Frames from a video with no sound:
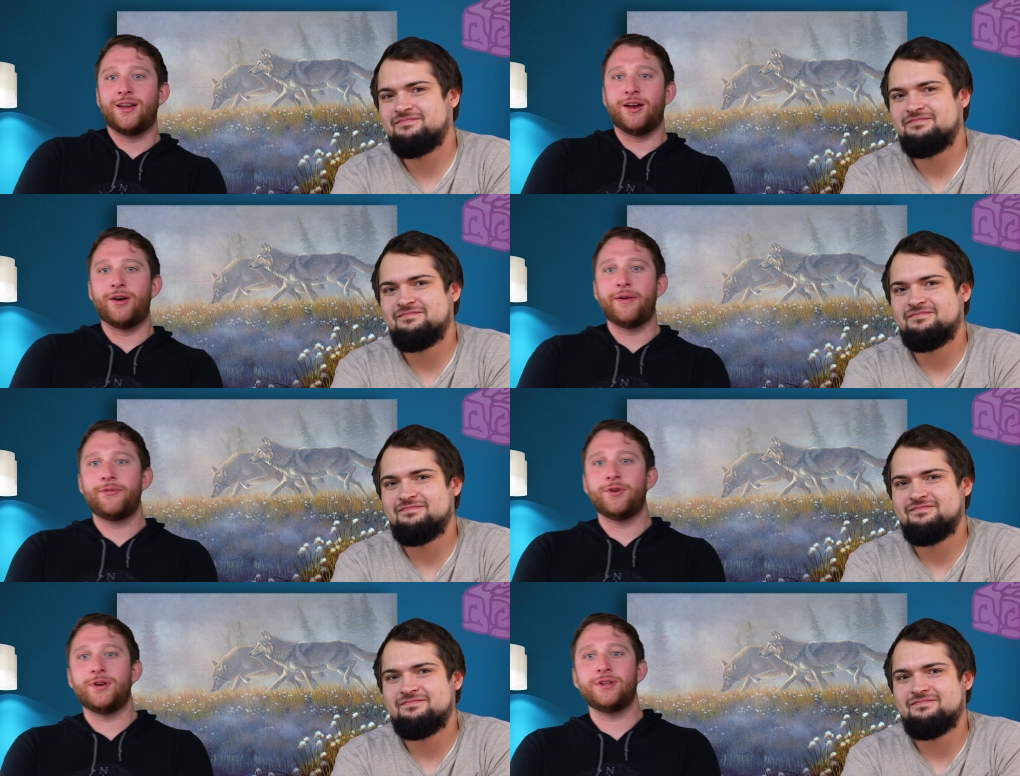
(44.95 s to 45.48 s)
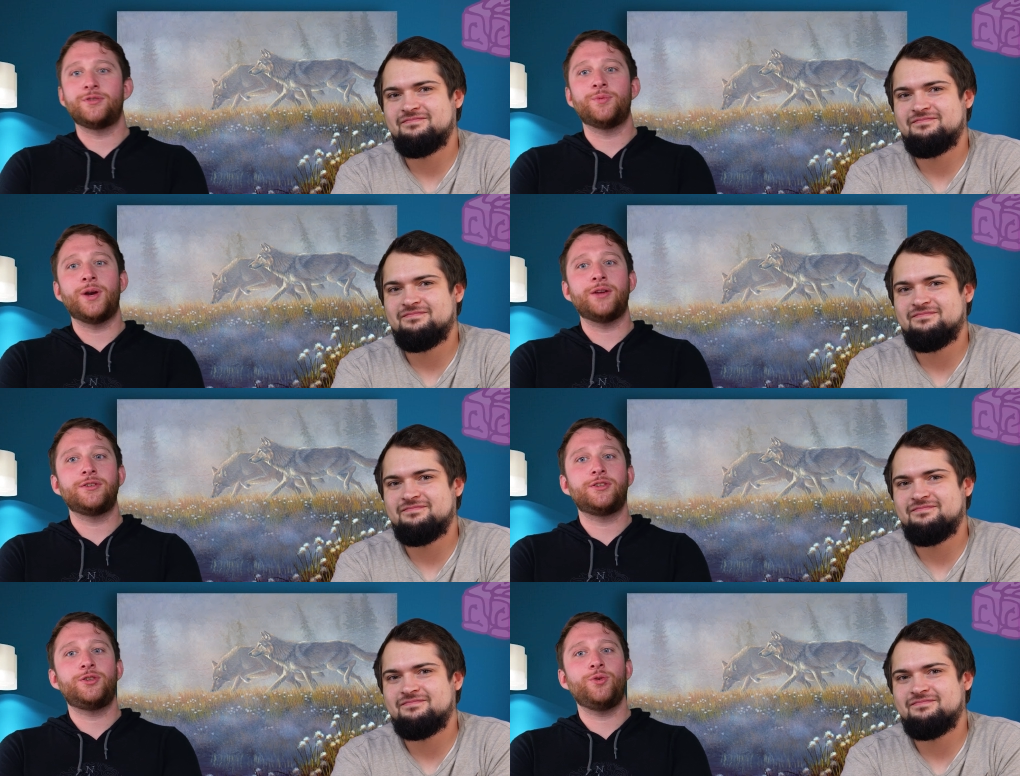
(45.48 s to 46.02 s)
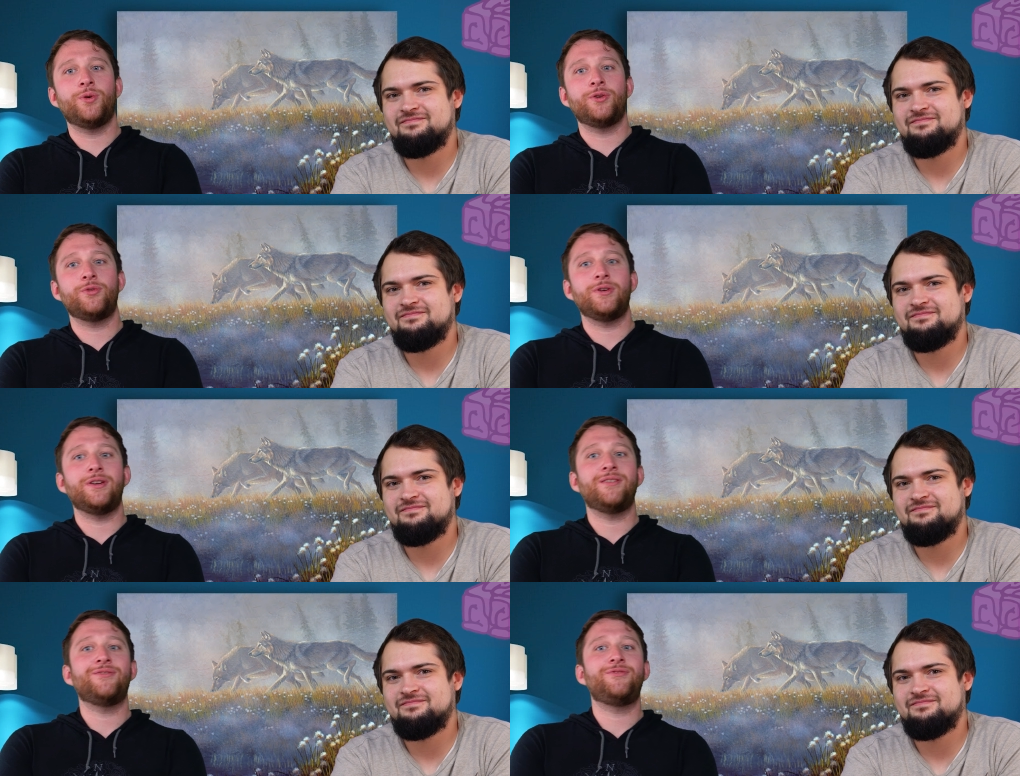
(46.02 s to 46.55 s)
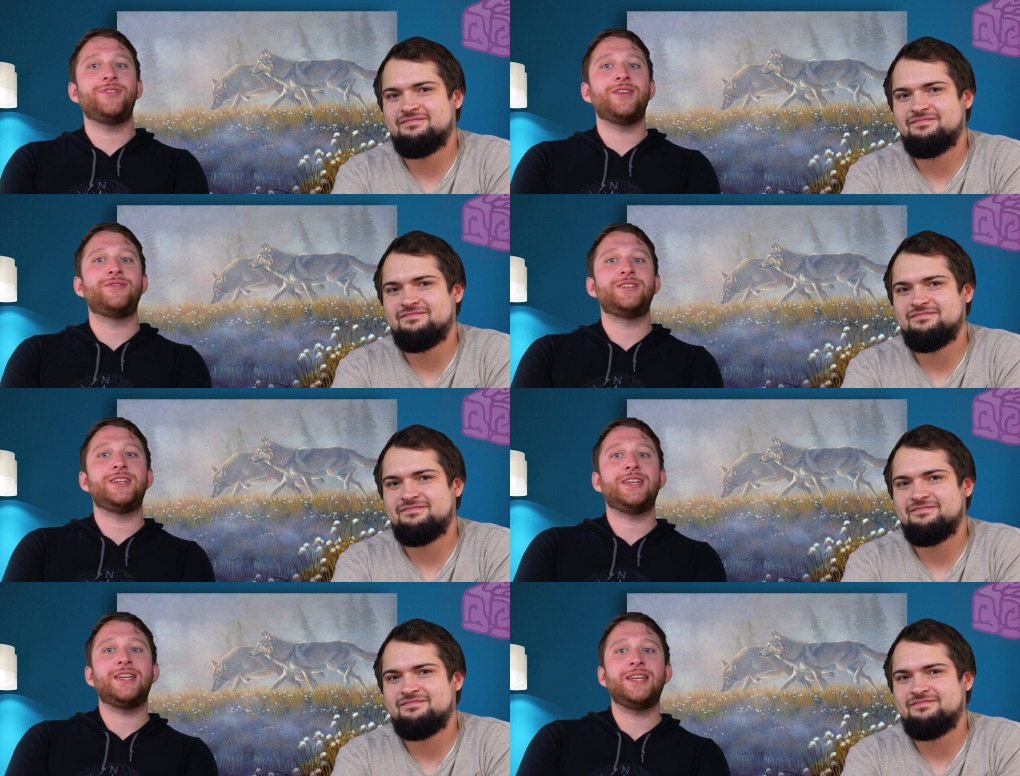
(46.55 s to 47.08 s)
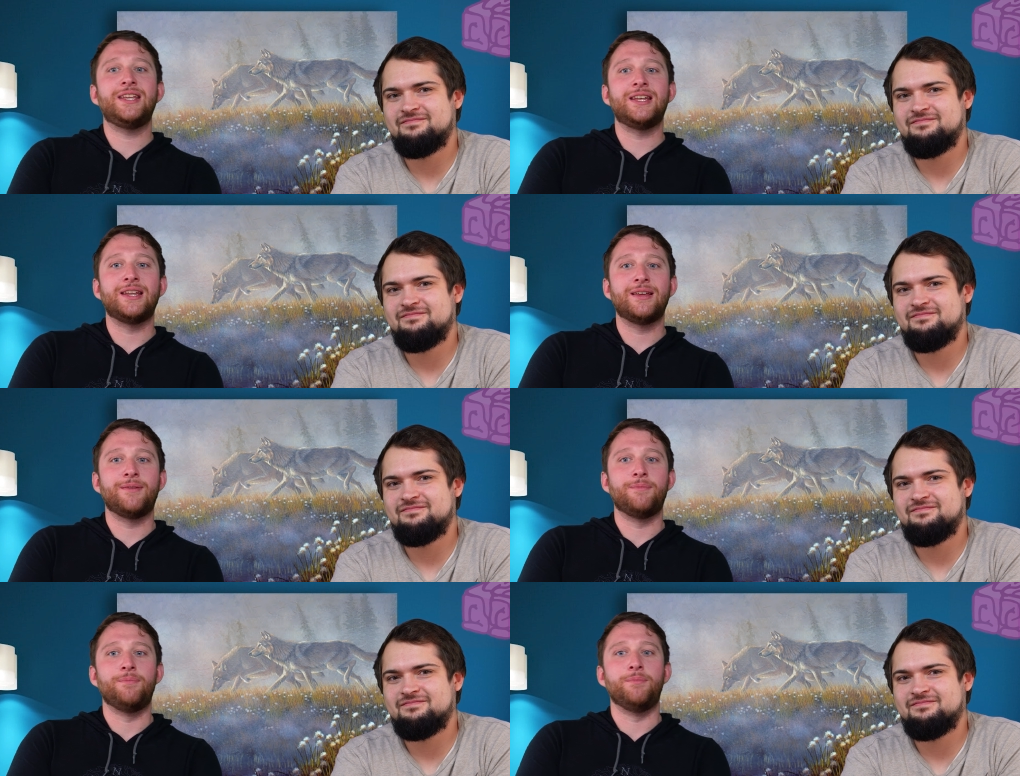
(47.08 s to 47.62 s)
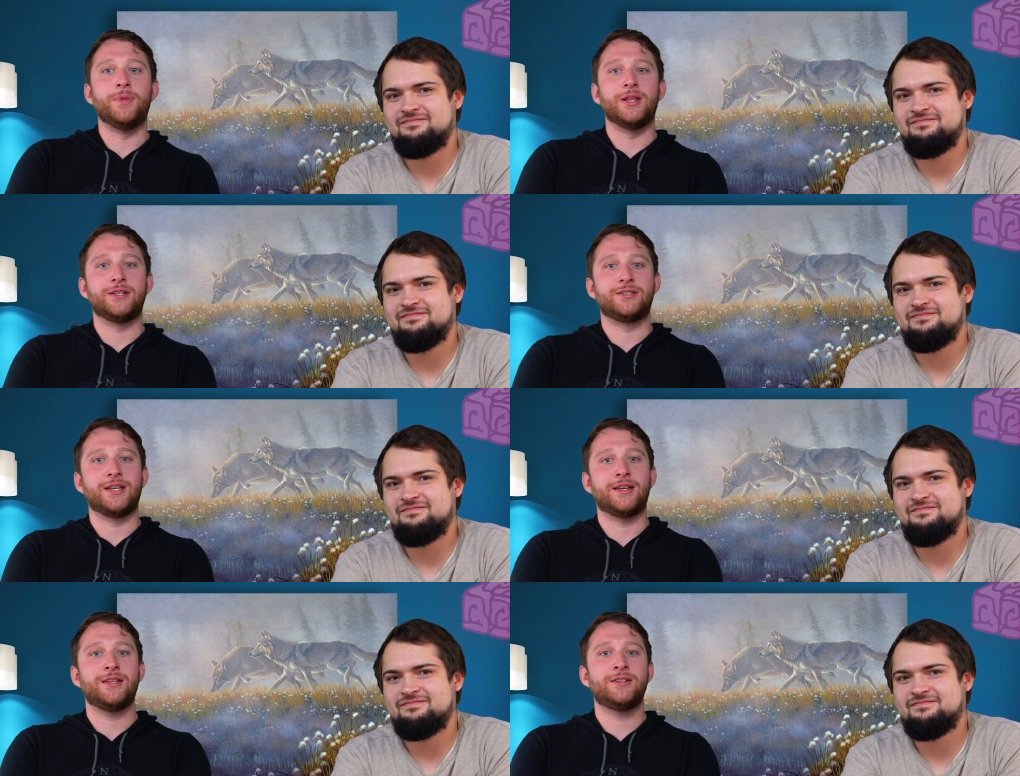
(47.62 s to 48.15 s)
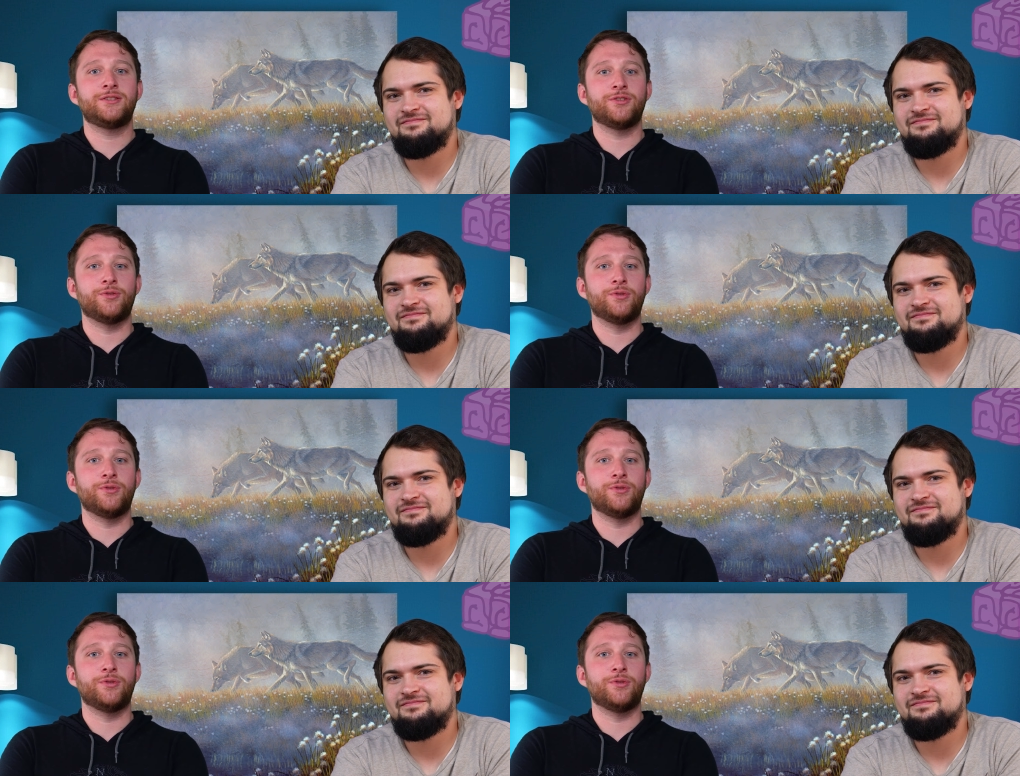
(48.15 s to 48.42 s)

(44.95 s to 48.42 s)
Speaker 1: however, is around 215 milliseconds,